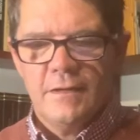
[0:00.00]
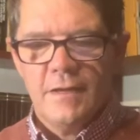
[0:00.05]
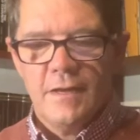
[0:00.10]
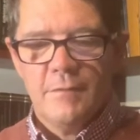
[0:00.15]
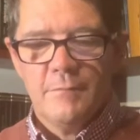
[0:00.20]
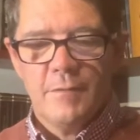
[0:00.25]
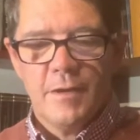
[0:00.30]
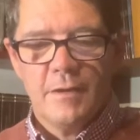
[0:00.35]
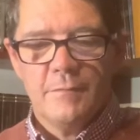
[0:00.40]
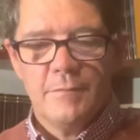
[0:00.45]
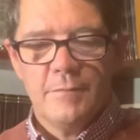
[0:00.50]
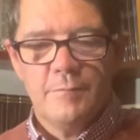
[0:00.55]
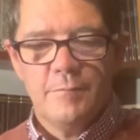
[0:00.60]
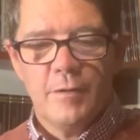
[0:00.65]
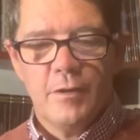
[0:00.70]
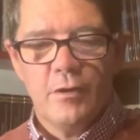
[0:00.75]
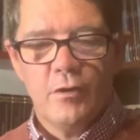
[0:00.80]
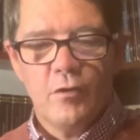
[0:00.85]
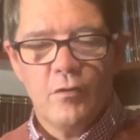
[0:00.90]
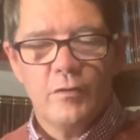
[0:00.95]
It might be
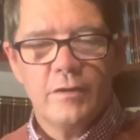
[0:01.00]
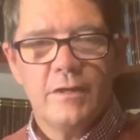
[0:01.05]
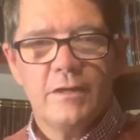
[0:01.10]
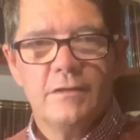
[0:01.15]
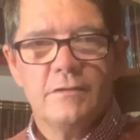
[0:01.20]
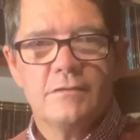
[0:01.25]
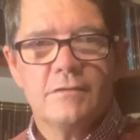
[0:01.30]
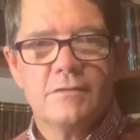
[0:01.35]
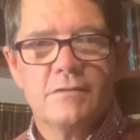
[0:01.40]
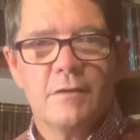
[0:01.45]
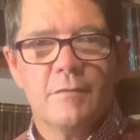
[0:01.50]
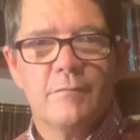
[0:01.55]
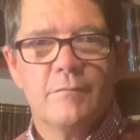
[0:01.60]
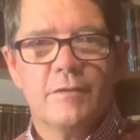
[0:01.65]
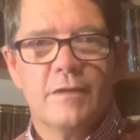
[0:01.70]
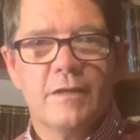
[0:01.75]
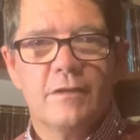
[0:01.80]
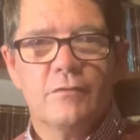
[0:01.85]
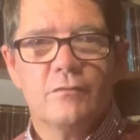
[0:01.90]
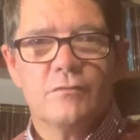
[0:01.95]
belonging to
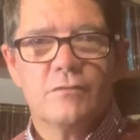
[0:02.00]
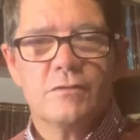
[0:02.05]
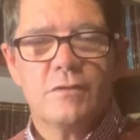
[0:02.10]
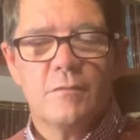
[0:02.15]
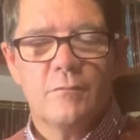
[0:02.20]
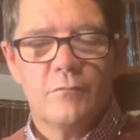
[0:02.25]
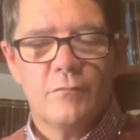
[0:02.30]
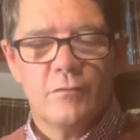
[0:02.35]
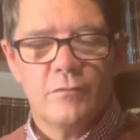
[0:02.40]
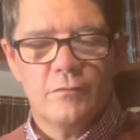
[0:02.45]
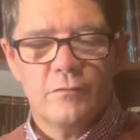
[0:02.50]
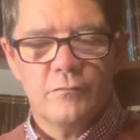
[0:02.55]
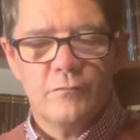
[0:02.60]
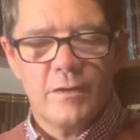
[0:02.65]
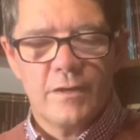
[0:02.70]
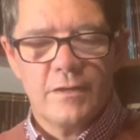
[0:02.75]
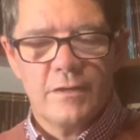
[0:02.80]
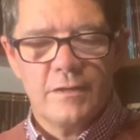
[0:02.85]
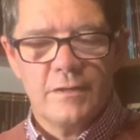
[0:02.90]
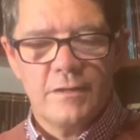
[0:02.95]
something or someone and
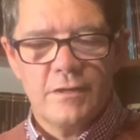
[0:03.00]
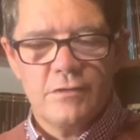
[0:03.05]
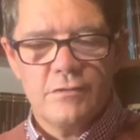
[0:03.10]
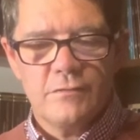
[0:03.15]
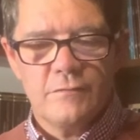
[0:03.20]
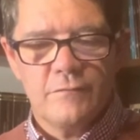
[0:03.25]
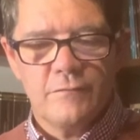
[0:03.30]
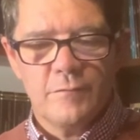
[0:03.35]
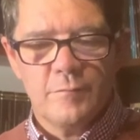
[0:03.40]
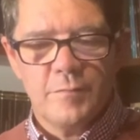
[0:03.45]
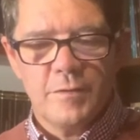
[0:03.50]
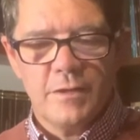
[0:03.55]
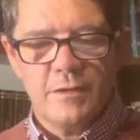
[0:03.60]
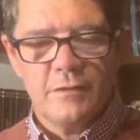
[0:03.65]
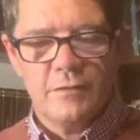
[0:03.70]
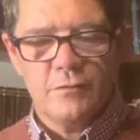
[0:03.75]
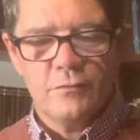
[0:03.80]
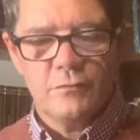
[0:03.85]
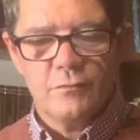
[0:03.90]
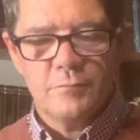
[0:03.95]
recognition for being
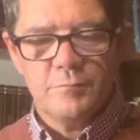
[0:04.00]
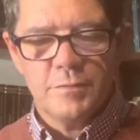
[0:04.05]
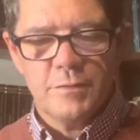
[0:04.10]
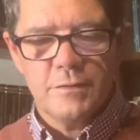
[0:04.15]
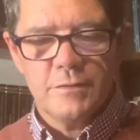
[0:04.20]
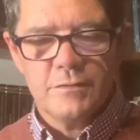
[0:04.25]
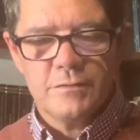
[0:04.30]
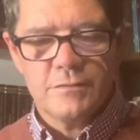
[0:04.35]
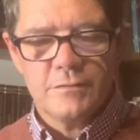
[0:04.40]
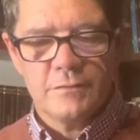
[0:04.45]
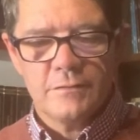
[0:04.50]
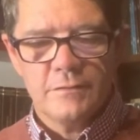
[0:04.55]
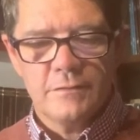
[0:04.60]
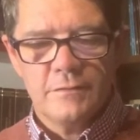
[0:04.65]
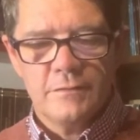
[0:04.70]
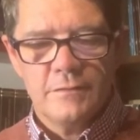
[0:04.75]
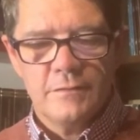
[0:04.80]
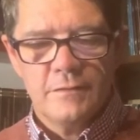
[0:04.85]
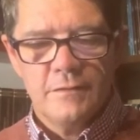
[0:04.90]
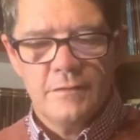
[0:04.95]
a good person.
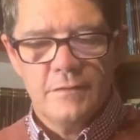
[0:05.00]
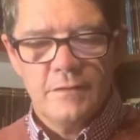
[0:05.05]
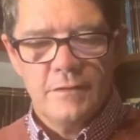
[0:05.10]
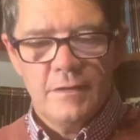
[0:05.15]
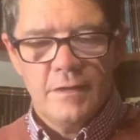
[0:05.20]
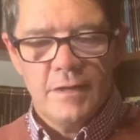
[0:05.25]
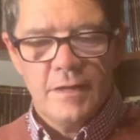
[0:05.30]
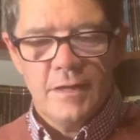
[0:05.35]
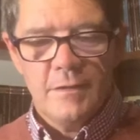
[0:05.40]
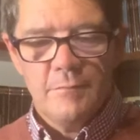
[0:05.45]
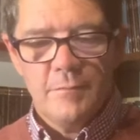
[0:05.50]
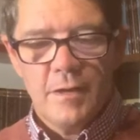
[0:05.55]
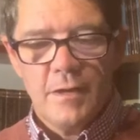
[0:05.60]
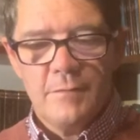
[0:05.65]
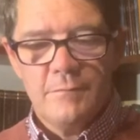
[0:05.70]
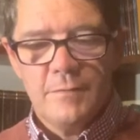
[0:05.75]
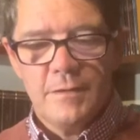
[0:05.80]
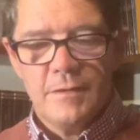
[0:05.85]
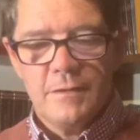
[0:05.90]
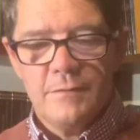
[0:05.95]
It
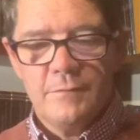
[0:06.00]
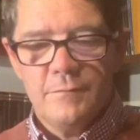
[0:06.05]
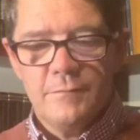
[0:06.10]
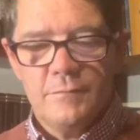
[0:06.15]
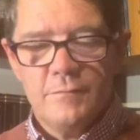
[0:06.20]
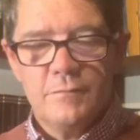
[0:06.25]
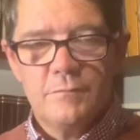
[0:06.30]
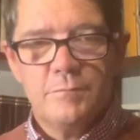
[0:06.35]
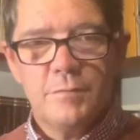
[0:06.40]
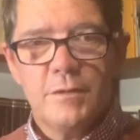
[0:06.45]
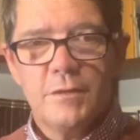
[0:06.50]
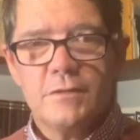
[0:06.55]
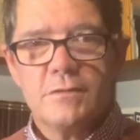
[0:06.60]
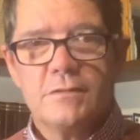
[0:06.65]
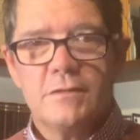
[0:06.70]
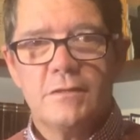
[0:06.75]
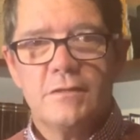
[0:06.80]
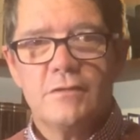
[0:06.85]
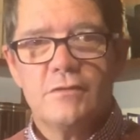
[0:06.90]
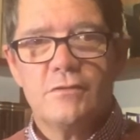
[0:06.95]
might be
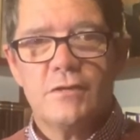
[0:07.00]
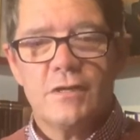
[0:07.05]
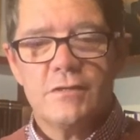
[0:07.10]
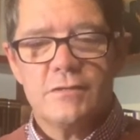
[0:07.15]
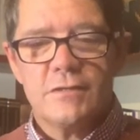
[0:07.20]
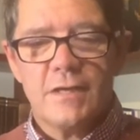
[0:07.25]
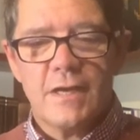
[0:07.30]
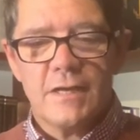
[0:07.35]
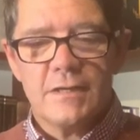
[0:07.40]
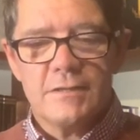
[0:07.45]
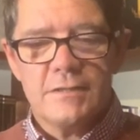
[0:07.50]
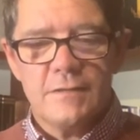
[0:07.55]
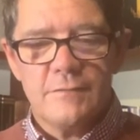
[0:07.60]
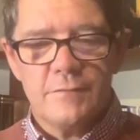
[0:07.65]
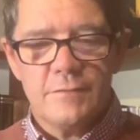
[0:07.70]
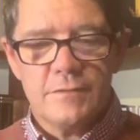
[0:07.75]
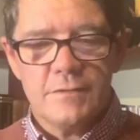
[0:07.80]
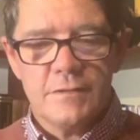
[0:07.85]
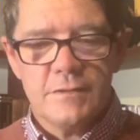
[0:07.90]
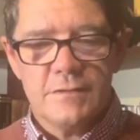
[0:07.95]
personally treasured
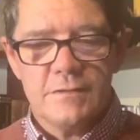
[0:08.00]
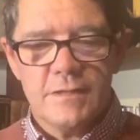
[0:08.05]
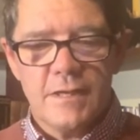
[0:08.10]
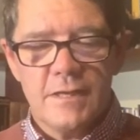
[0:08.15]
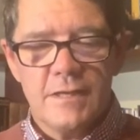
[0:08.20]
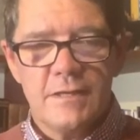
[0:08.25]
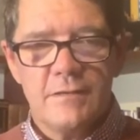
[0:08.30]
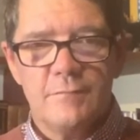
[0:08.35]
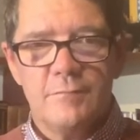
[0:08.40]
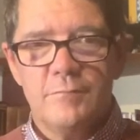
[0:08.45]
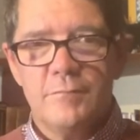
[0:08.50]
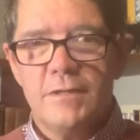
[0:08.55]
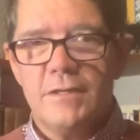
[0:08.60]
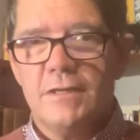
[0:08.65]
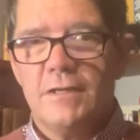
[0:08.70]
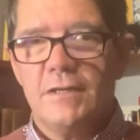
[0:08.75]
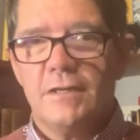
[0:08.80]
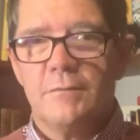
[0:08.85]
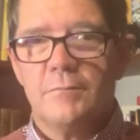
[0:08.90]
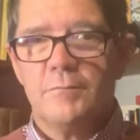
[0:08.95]
activities. They give
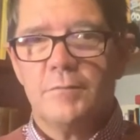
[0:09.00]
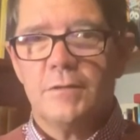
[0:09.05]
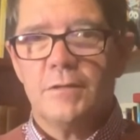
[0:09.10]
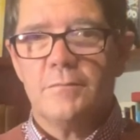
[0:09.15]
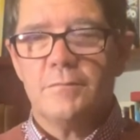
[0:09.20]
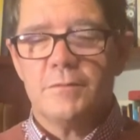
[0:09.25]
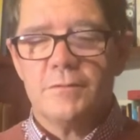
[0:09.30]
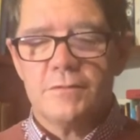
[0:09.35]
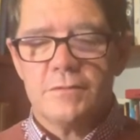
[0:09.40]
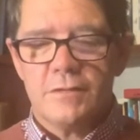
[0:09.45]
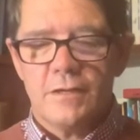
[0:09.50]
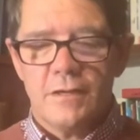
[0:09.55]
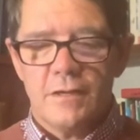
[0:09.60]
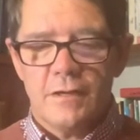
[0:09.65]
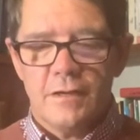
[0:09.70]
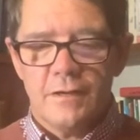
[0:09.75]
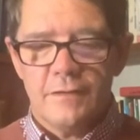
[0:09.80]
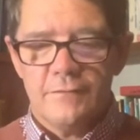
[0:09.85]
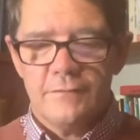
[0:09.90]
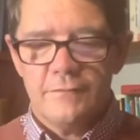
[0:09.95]
meaning and purpose to
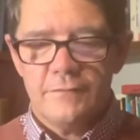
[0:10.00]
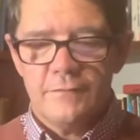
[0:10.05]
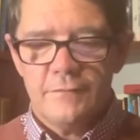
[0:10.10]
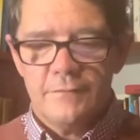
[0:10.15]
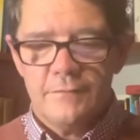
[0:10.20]
life.